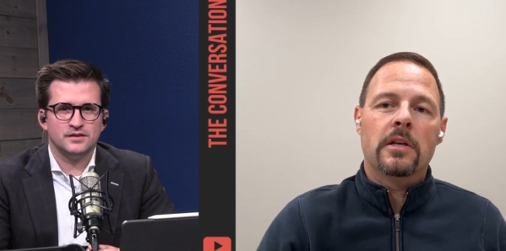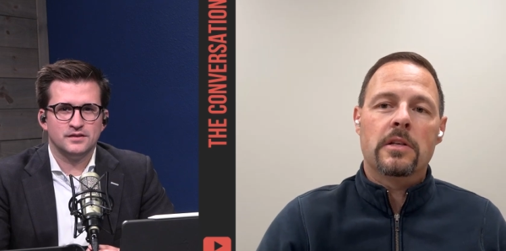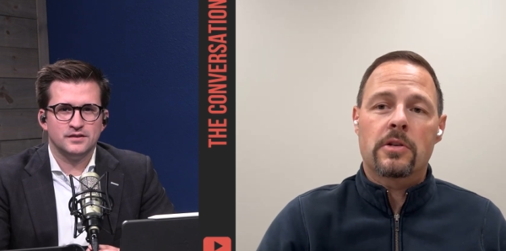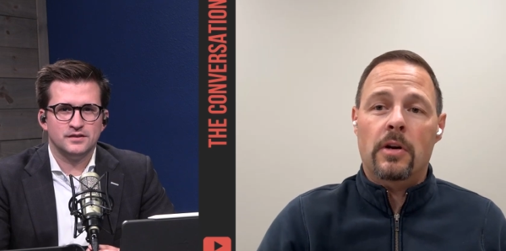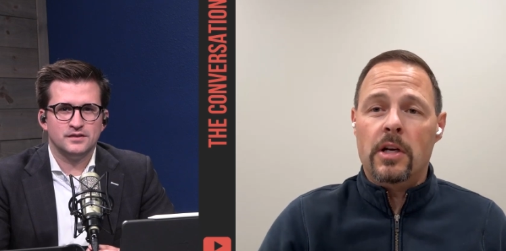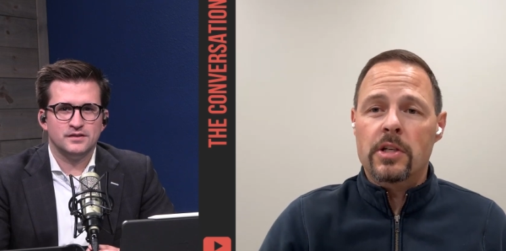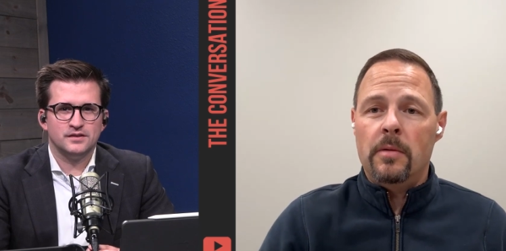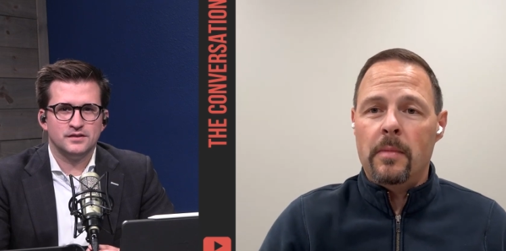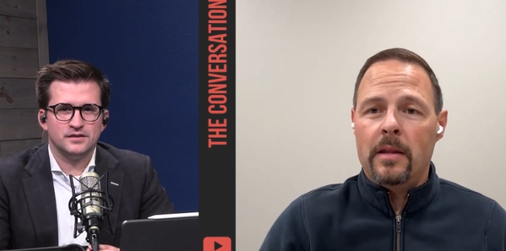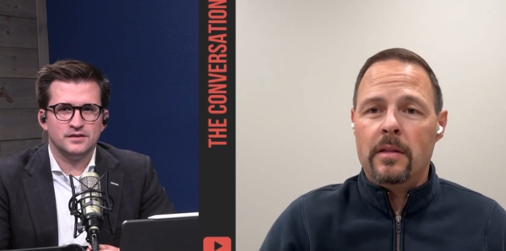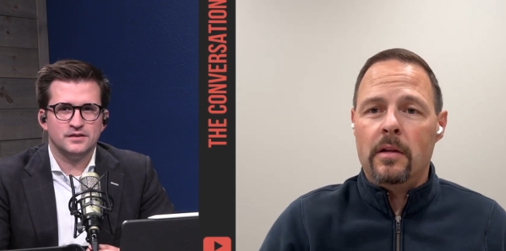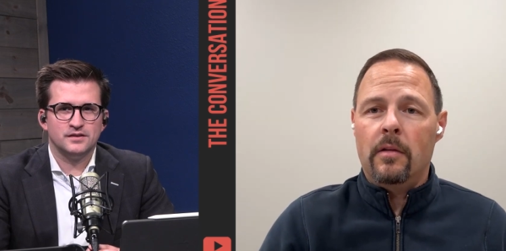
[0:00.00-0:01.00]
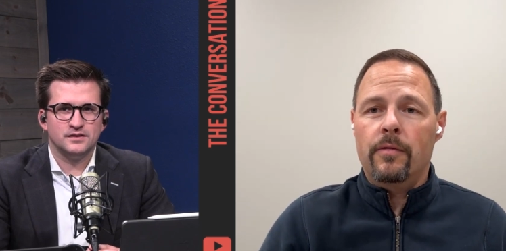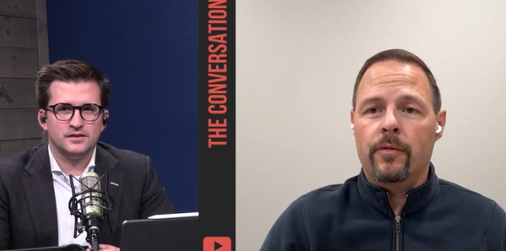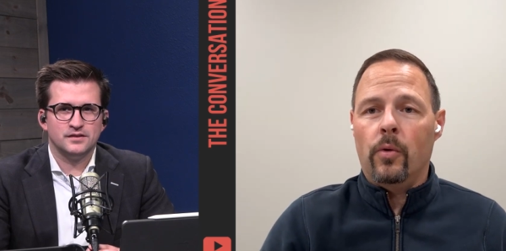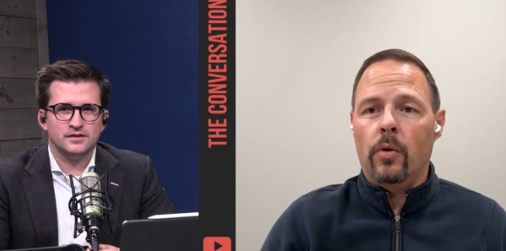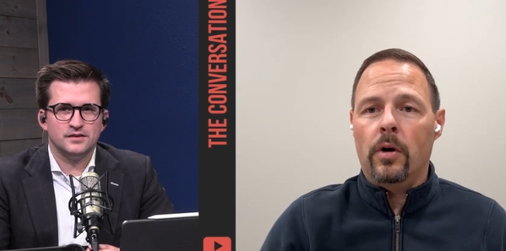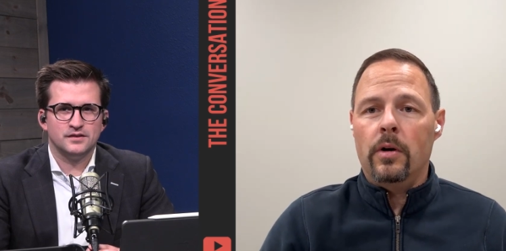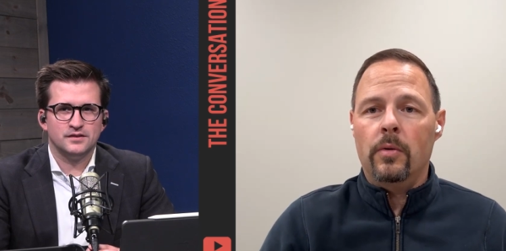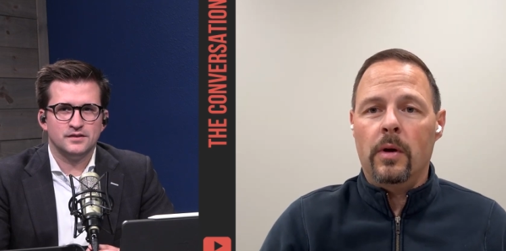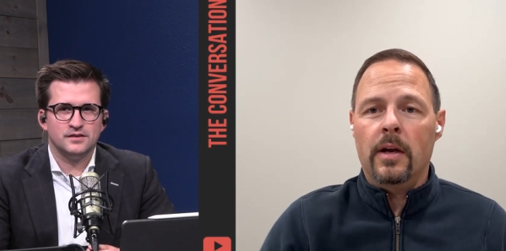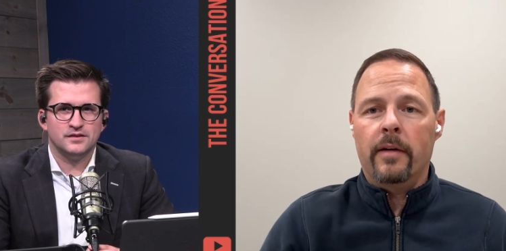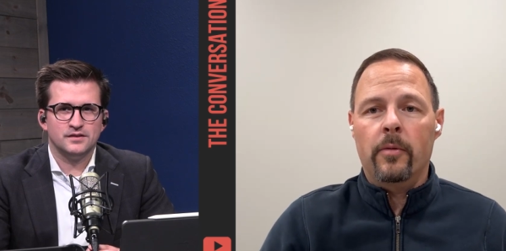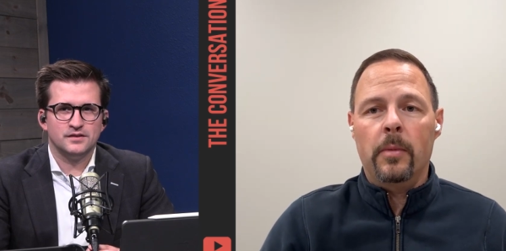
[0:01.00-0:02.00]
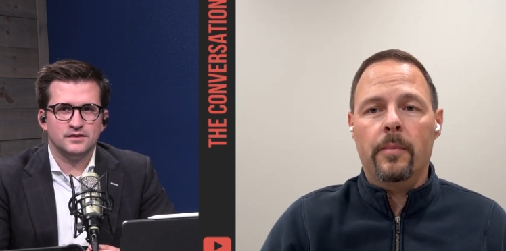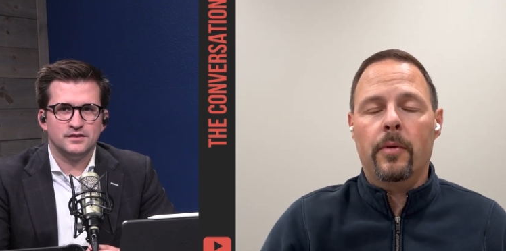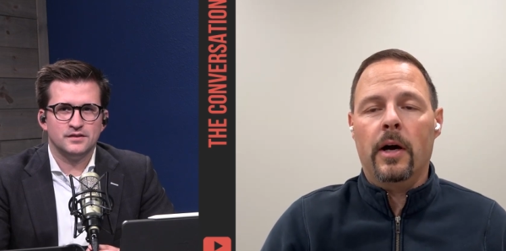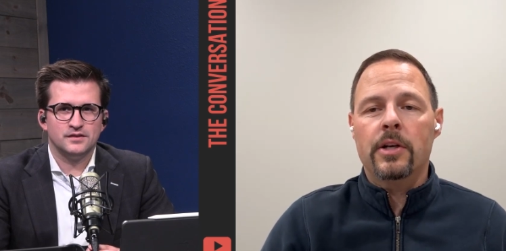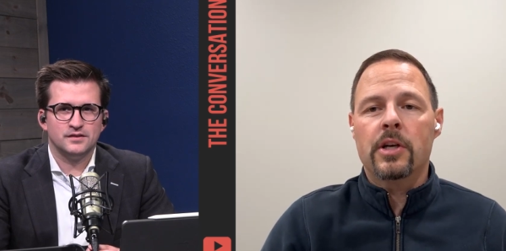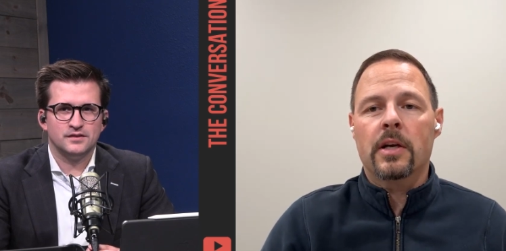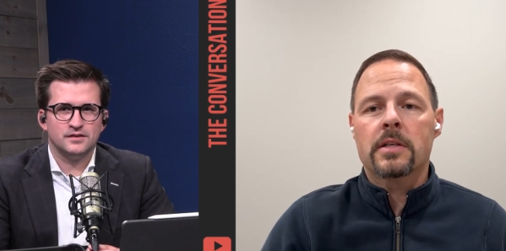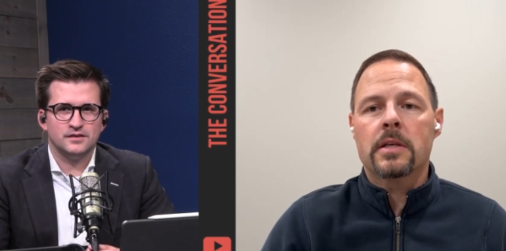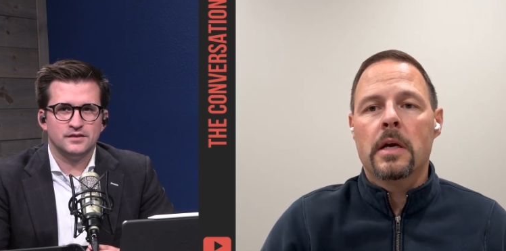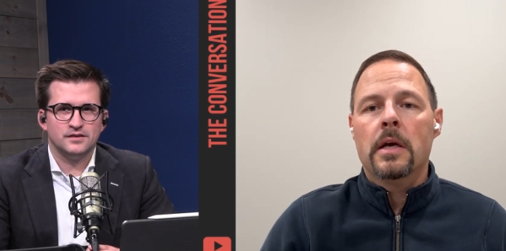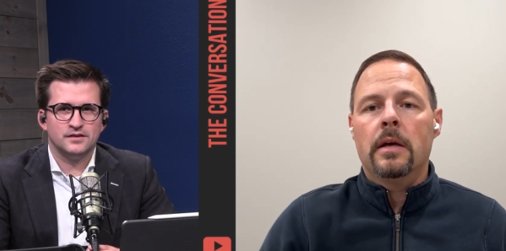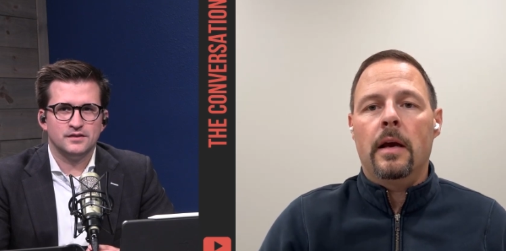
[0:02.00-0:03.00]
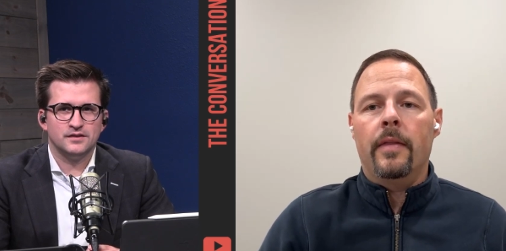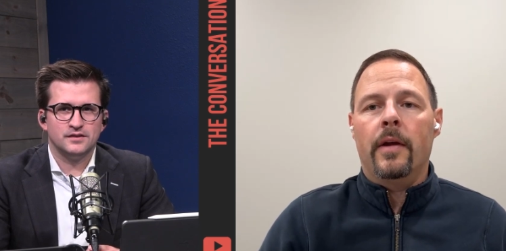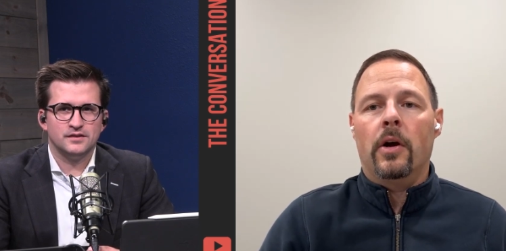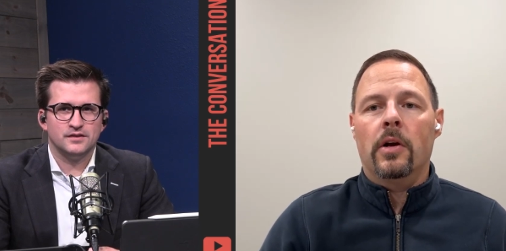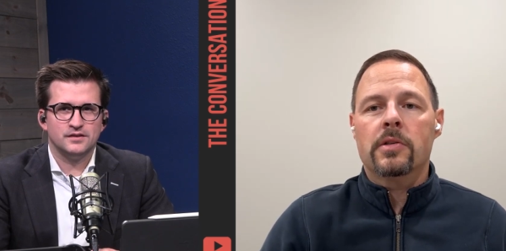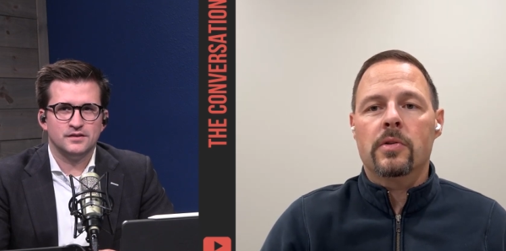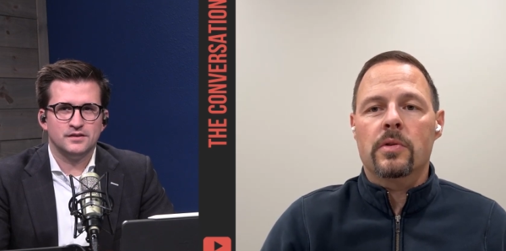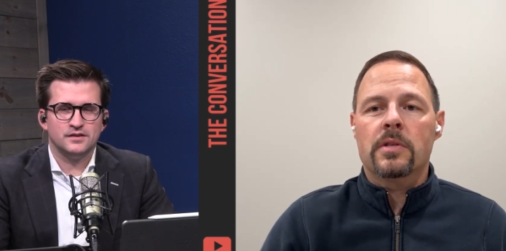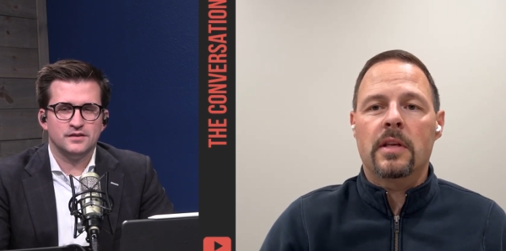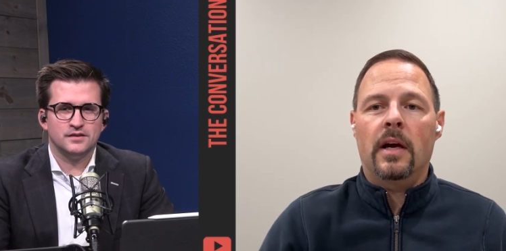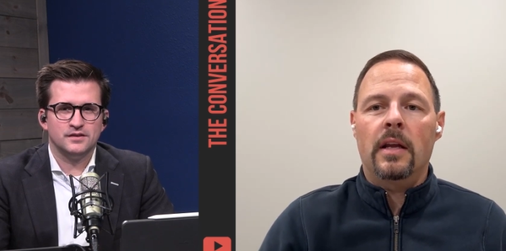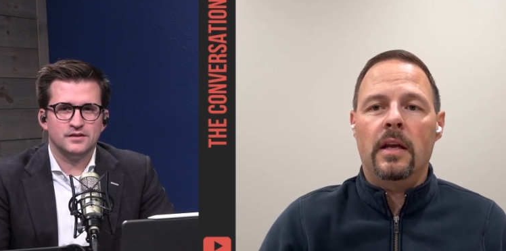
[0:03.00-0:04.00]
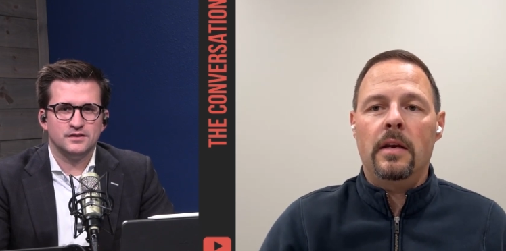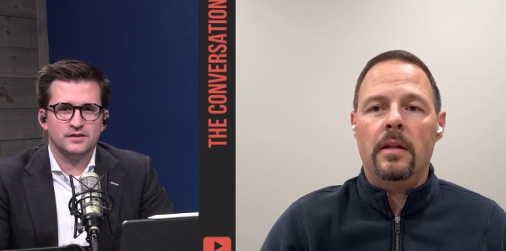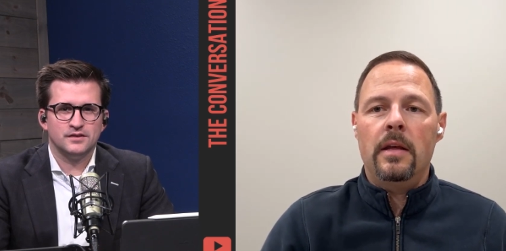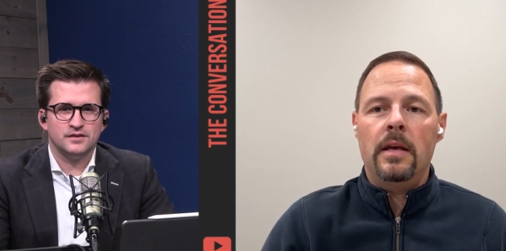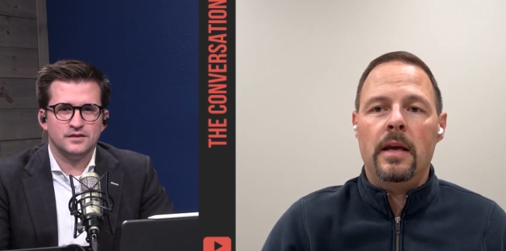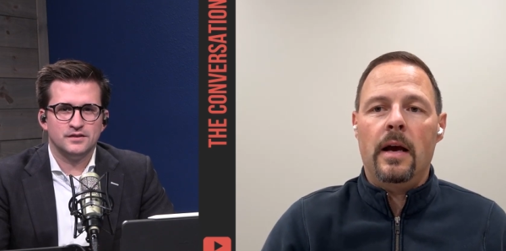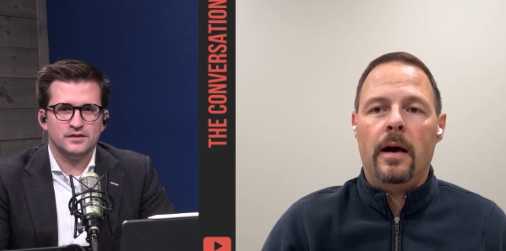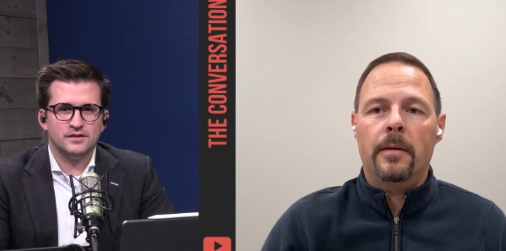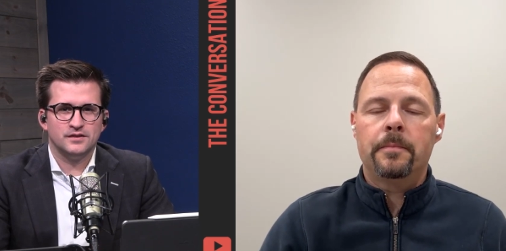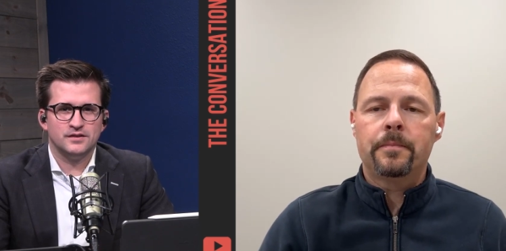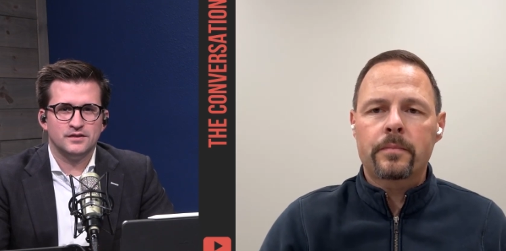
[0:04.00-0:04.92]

Speaker 1: construction methods for doing government projects, and then also studied the uh,